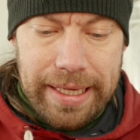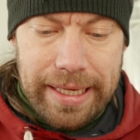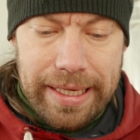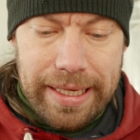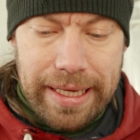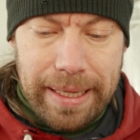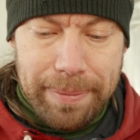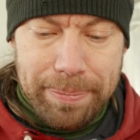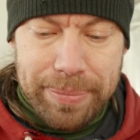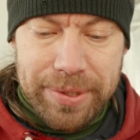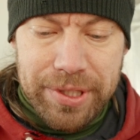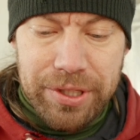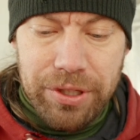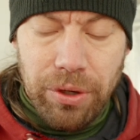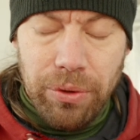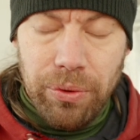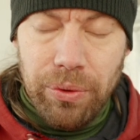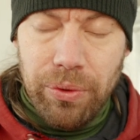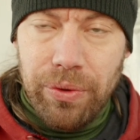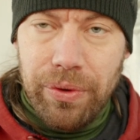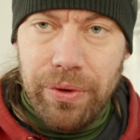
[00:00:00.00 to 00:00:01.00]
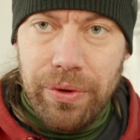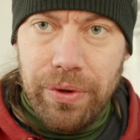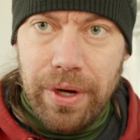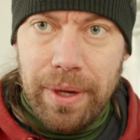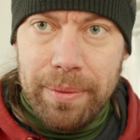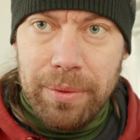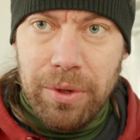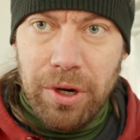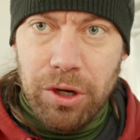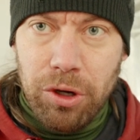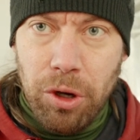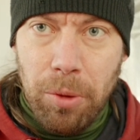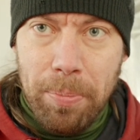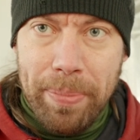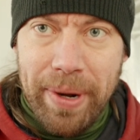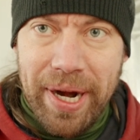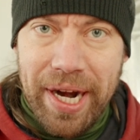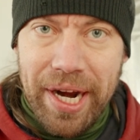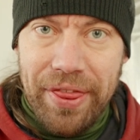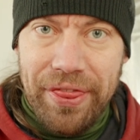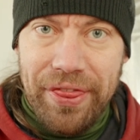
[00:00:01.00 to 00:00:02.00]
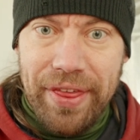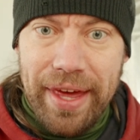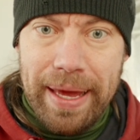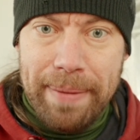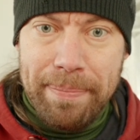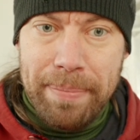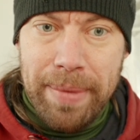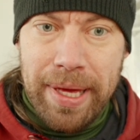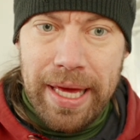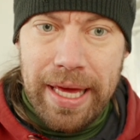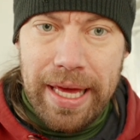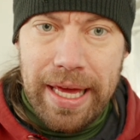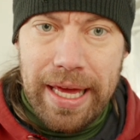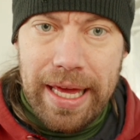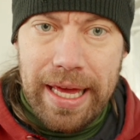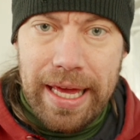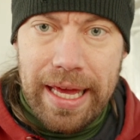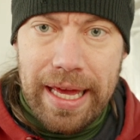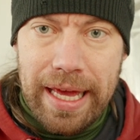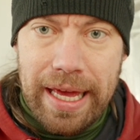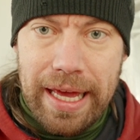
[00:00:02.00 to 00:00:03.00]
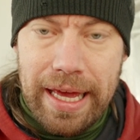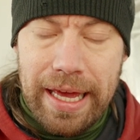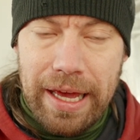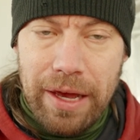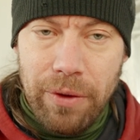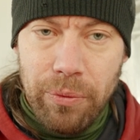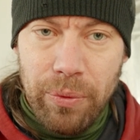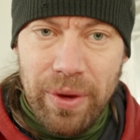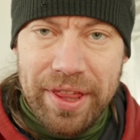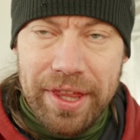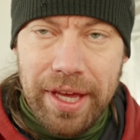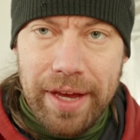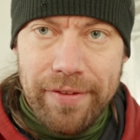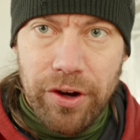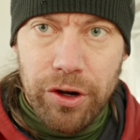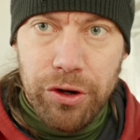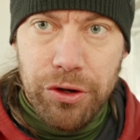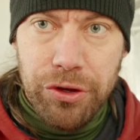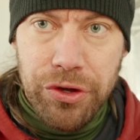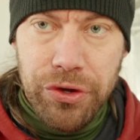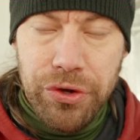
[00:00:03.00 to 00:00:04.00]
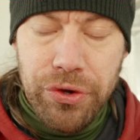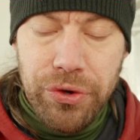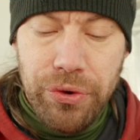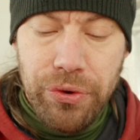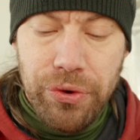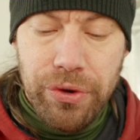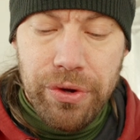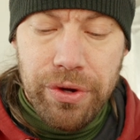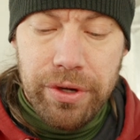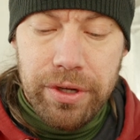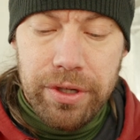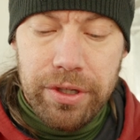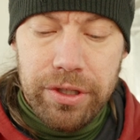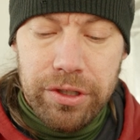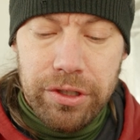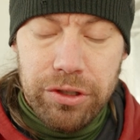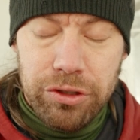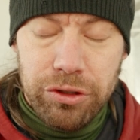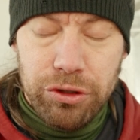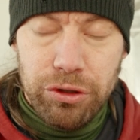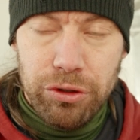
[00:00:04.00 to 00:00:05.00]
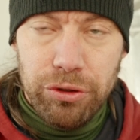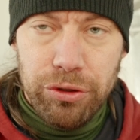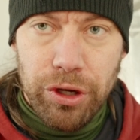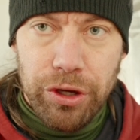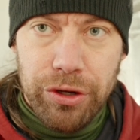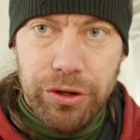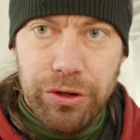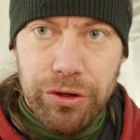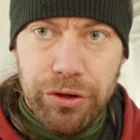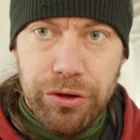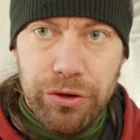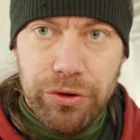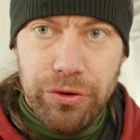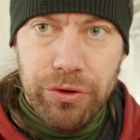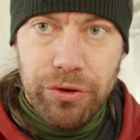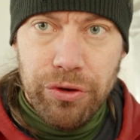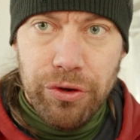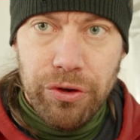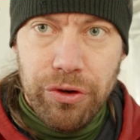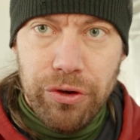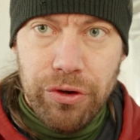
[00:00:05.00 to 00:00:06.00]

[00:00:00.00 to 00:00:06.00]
Yep, so I'm gonna compare them when they were new to the new